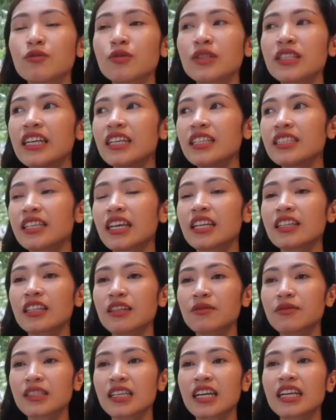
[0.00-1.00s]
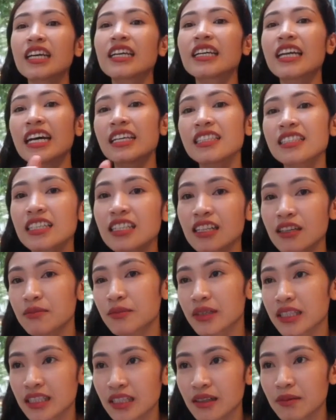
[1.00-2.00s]
So, with the incentives, gaganahan
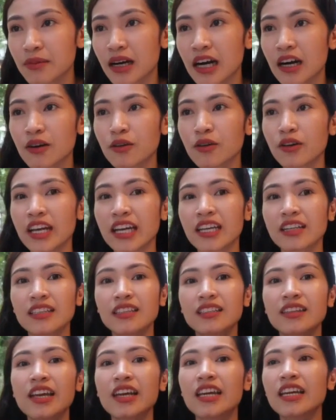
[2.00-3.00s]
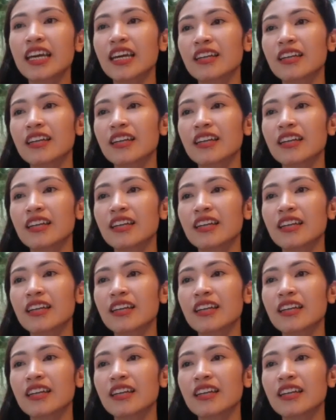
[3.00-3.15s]
silang magtrabaho and they